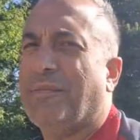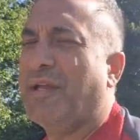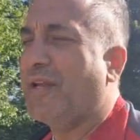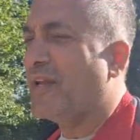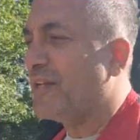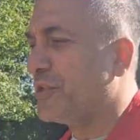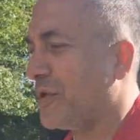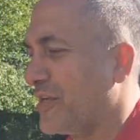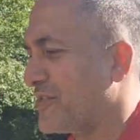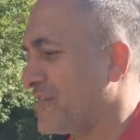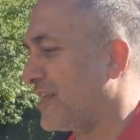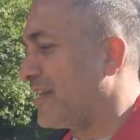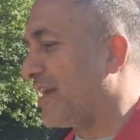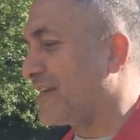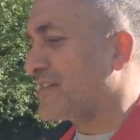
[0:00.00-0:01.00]
to be an
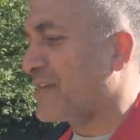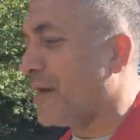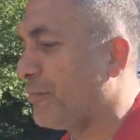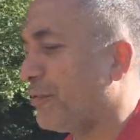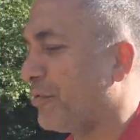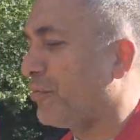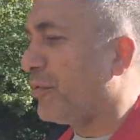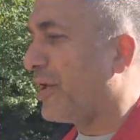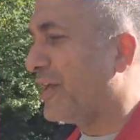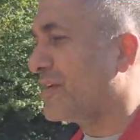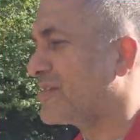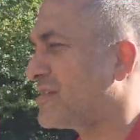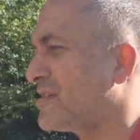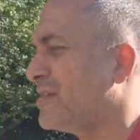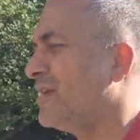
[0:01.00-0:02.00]
interesting next couple of
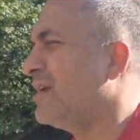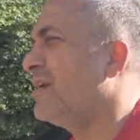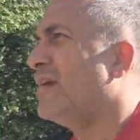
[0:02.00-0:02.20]
weeks.